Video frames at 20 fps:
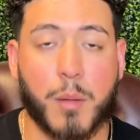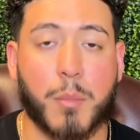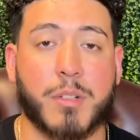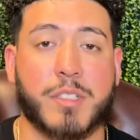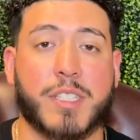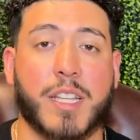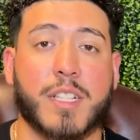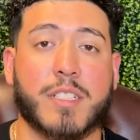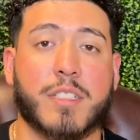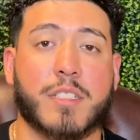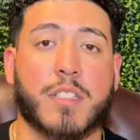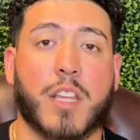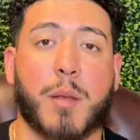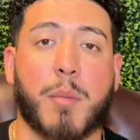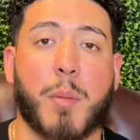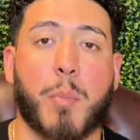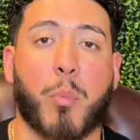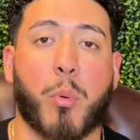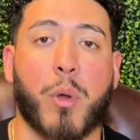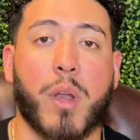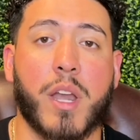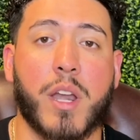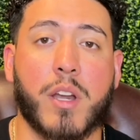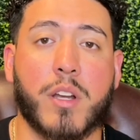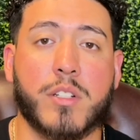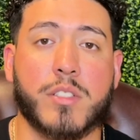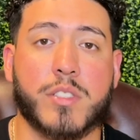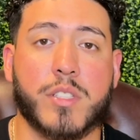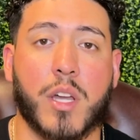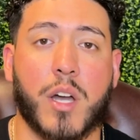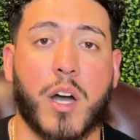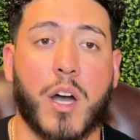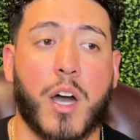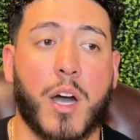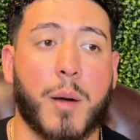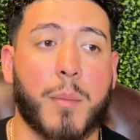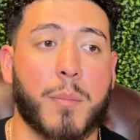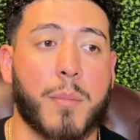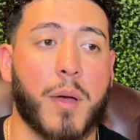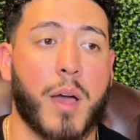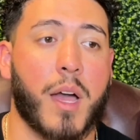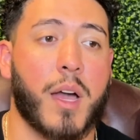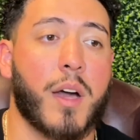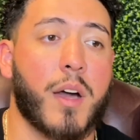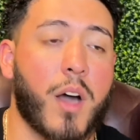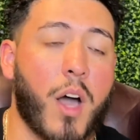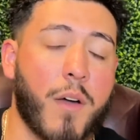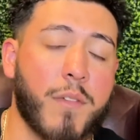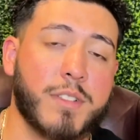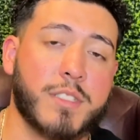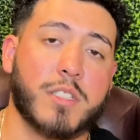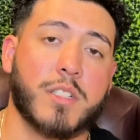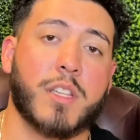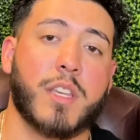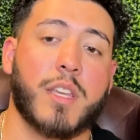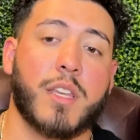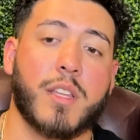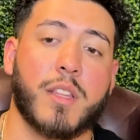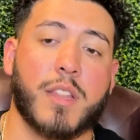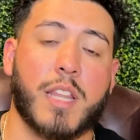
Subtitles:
Number six is going to be printers. Obviously,